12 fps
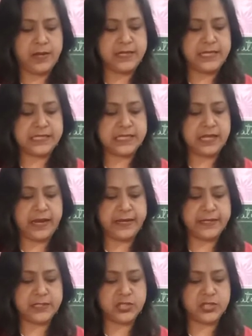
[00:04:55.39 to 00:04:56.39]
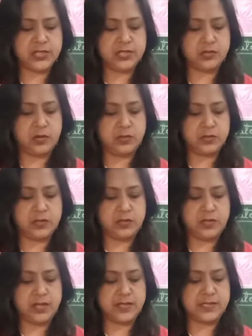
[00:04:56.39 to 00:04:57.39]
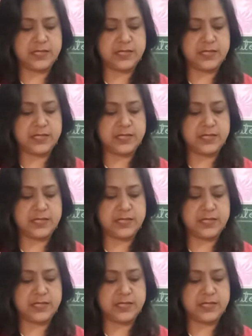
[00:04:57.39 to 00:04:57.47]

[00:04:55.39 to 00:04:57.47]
Desalination is